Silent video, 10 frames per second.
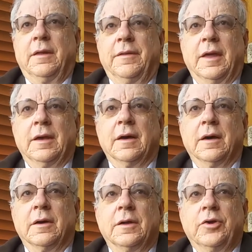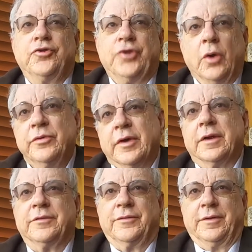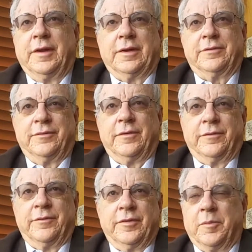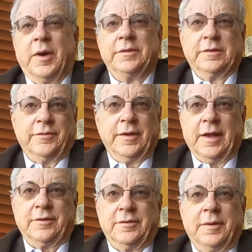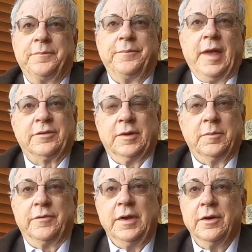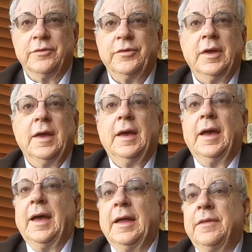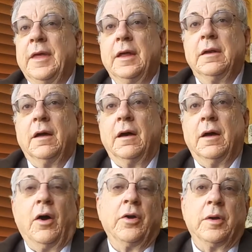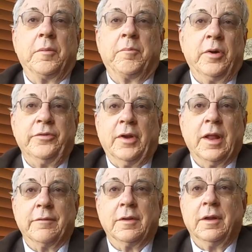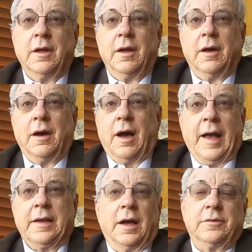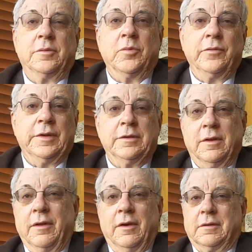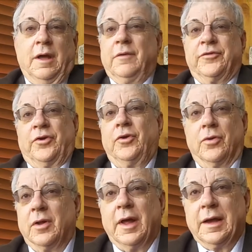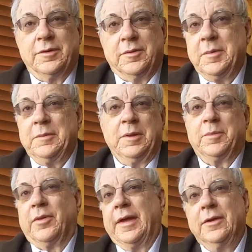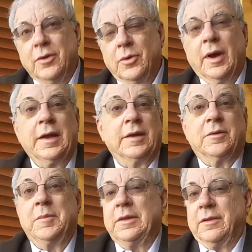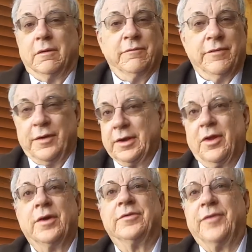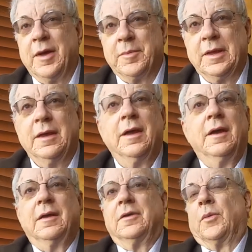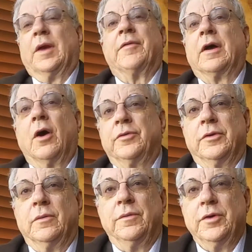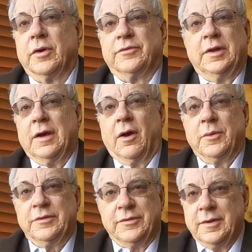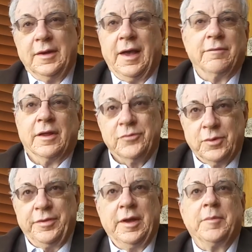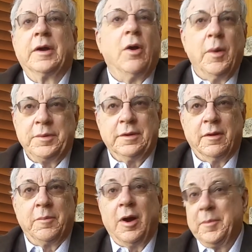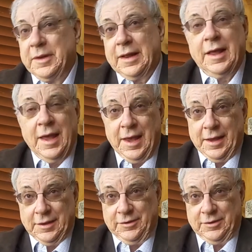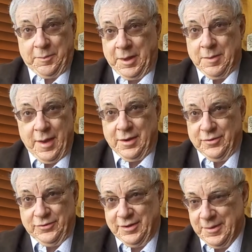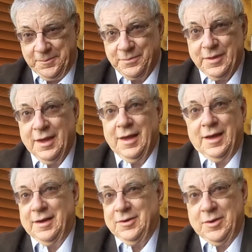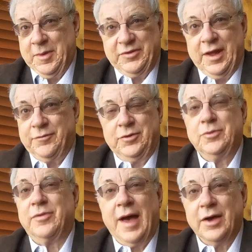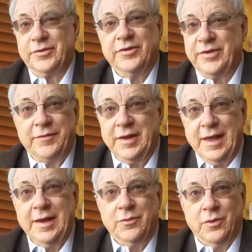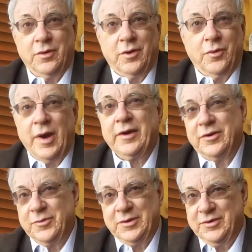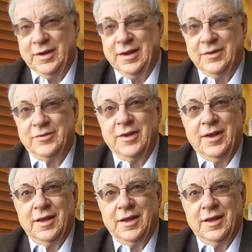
they uh, chose us for the next for, for the project for the next uh, X number of years, and then on a personal level. I got to move into their kind of circle. I got to meet people they knew. I got to meet their very large family. You know, whenever I go to New York City, I always have lunch with them, or I go up into their apartment. I listen to Pennebaker's. Um, he must have 2,078 records. We sit in his